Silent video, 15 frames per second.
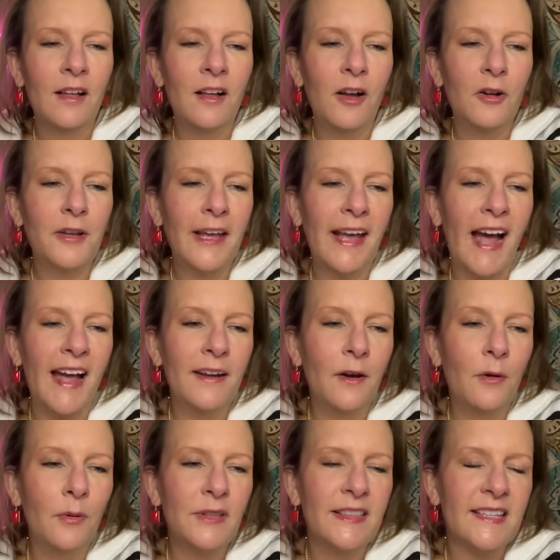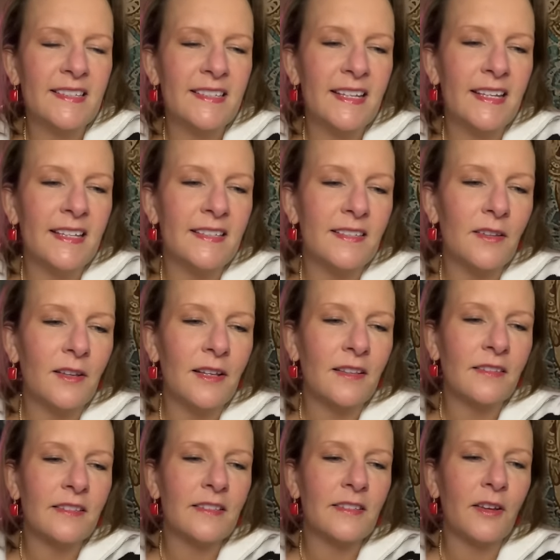Okay, I know what this is.
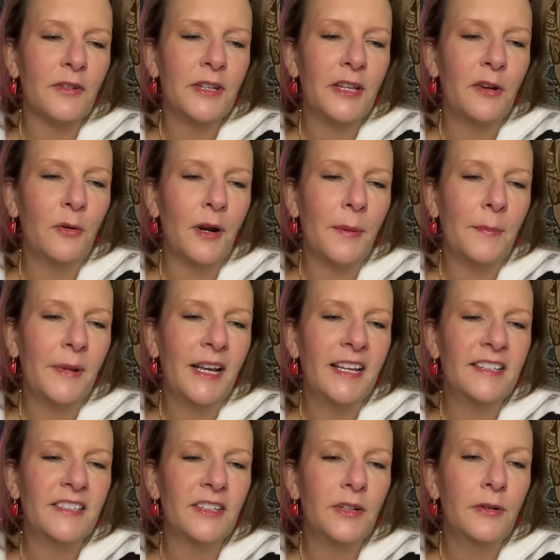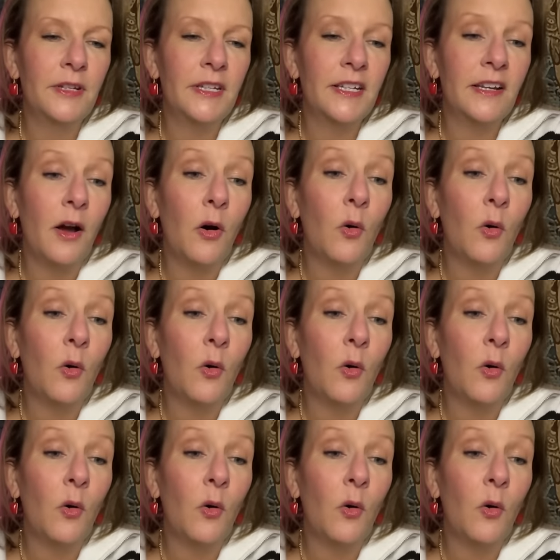So you know what I'm going to do? You know